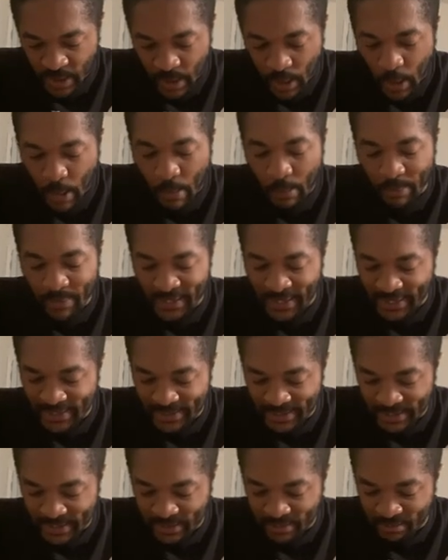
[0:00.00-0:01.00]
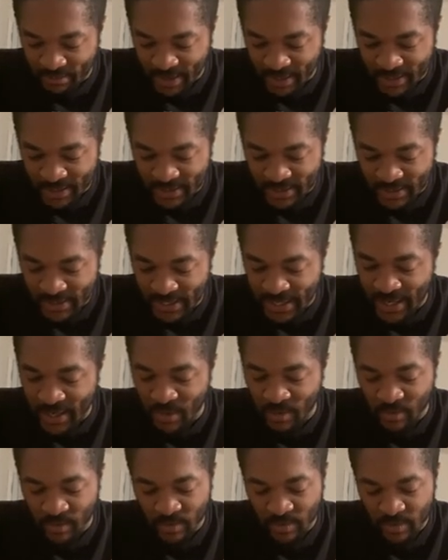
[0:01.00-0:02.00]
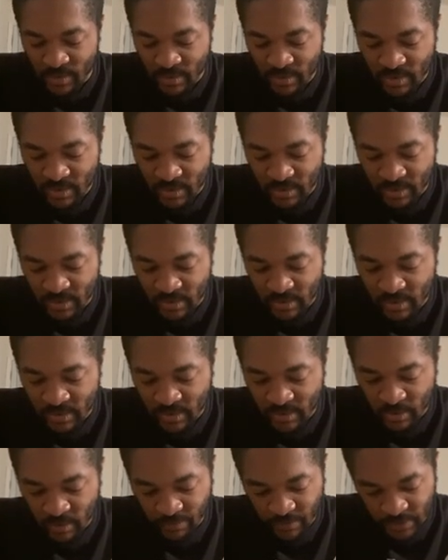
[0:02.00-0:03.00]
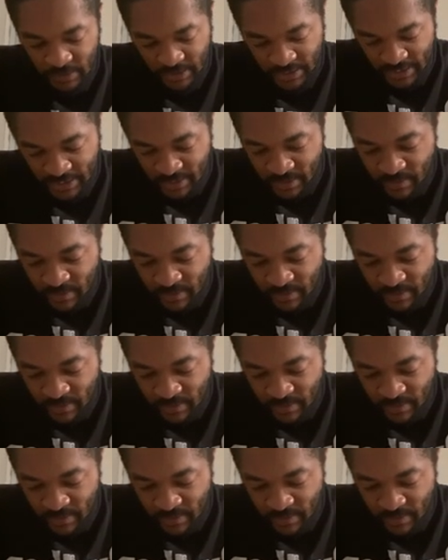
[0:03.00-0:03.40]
But I didn't make a sound, Sophie said.